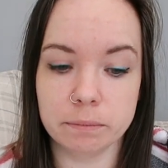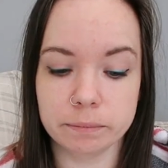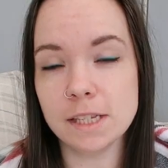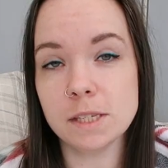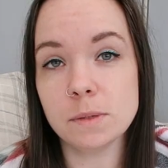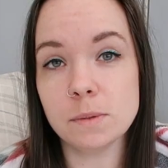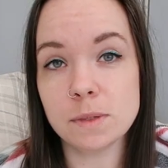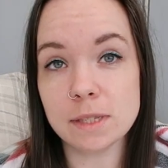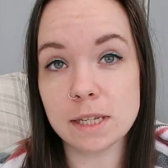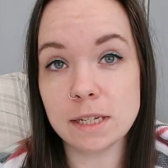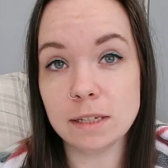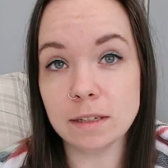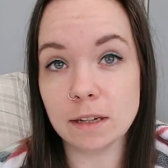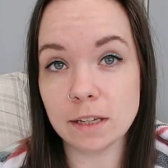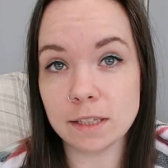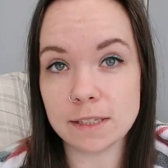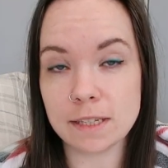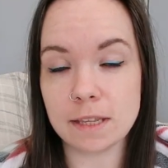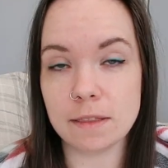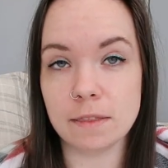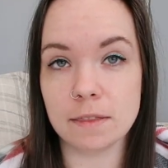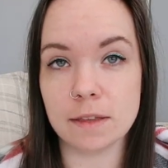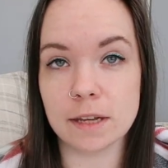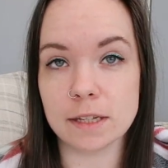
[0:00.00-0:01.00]
This was in
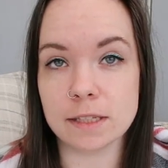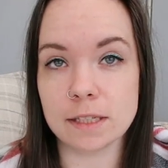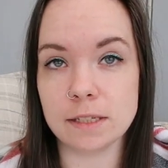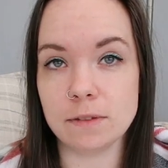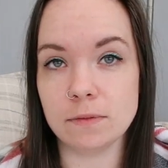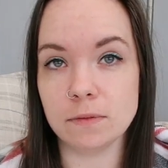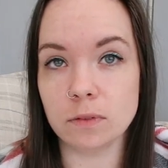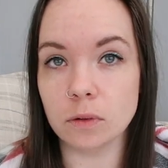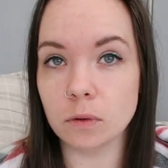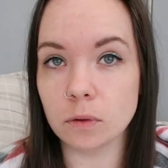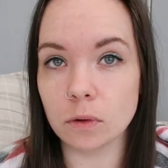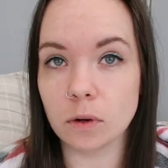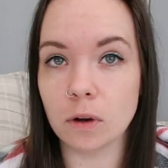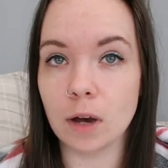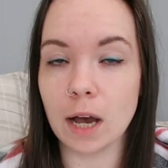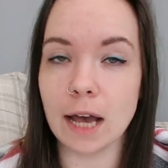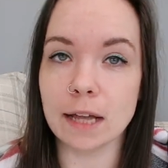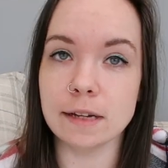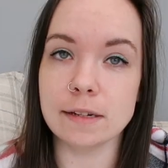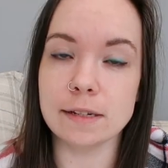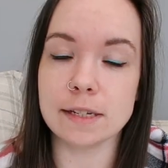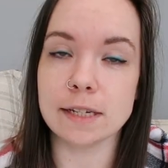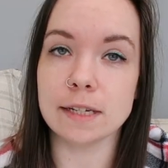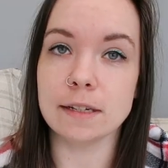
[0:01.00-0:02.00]
1934,
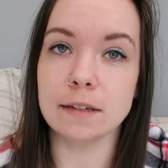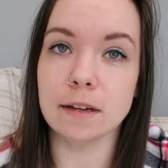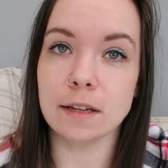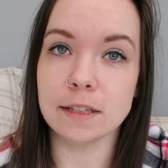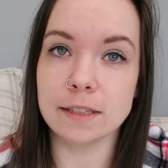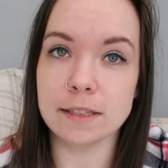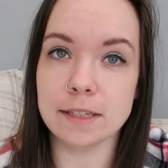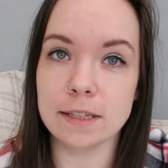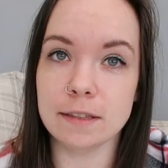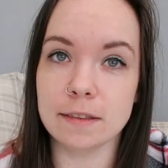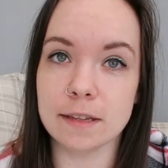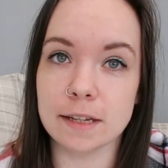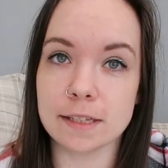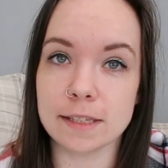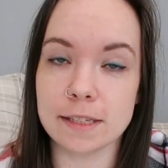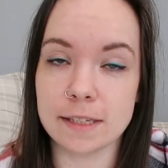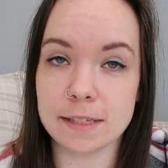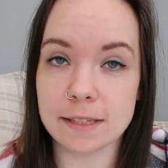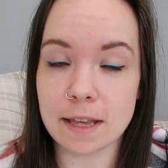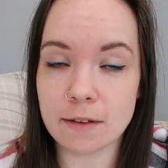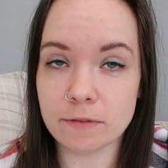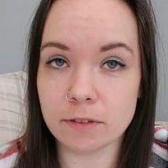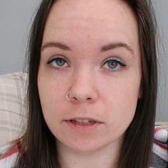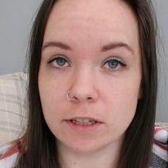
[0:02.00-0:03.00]
and in
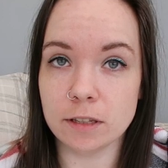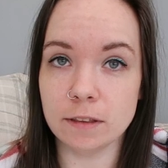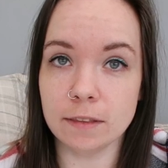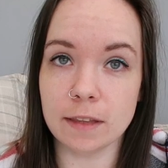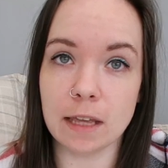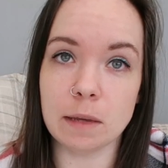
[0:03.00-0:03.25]
1937,